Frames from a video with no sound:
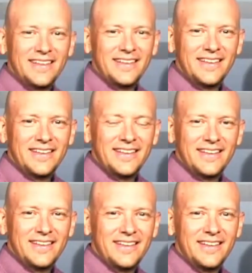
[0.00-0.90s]

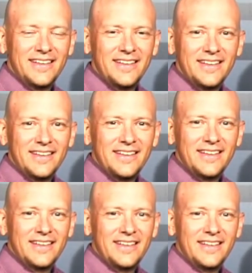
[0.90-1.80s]

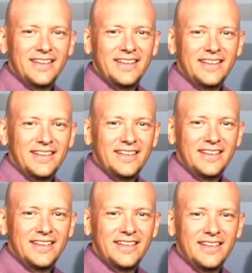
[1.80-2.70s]

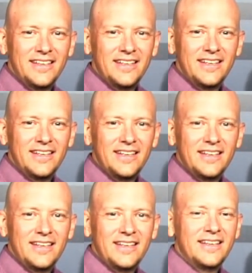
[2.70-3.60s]

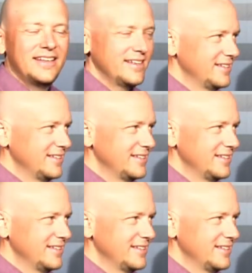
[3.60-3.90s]
The person shown says nothing.